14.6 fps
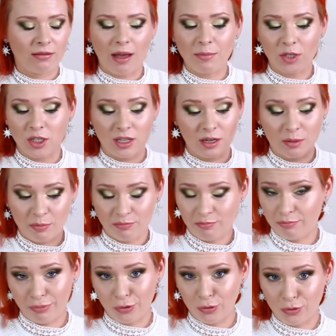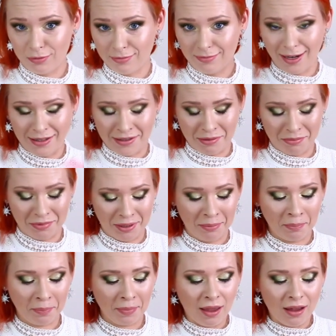I'm just gonna pull
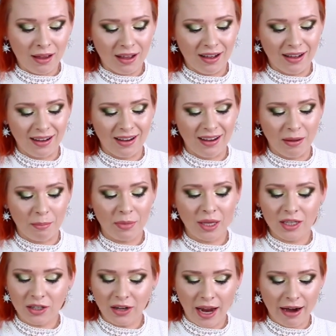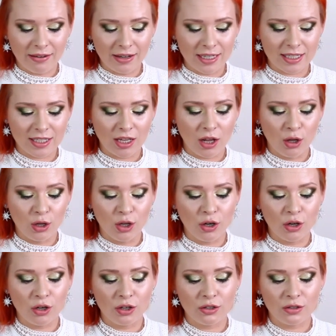randomly, Miller Harris
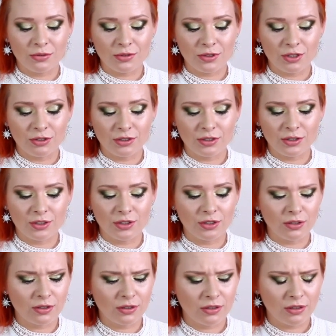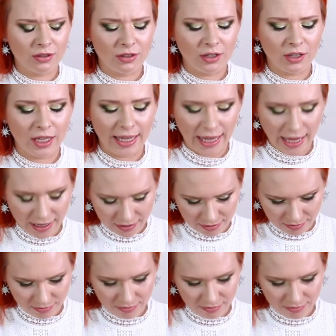L'Heure du Rien.